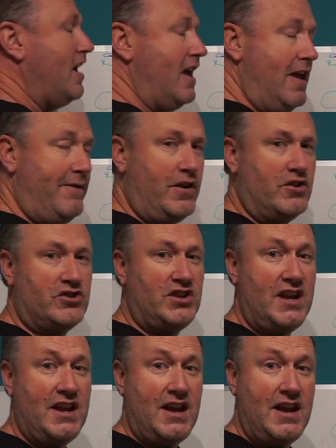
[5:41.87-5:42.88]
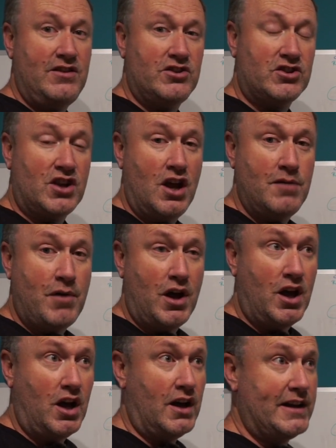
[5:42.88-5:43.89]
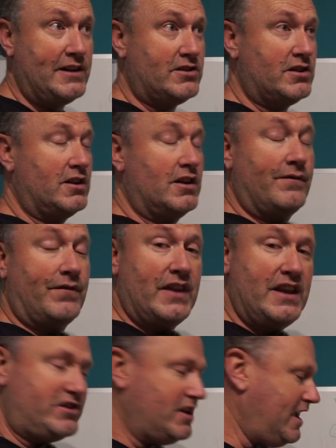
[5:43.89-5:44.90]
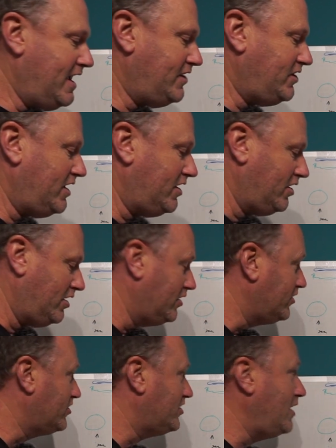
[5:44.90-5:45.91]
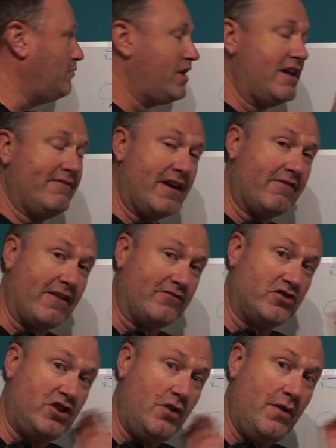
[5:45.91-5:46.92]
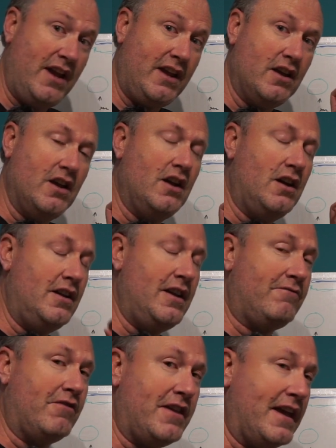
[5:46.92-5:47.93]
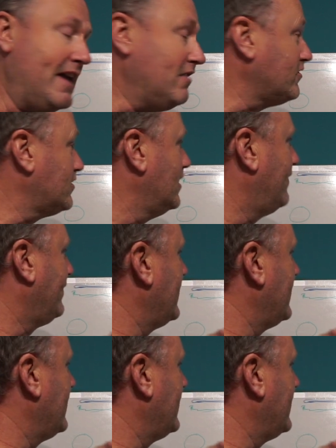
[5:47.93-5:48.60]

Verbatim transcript: If you can see it in the sky behind, it's easier to see what your aircraft's doing and everything else.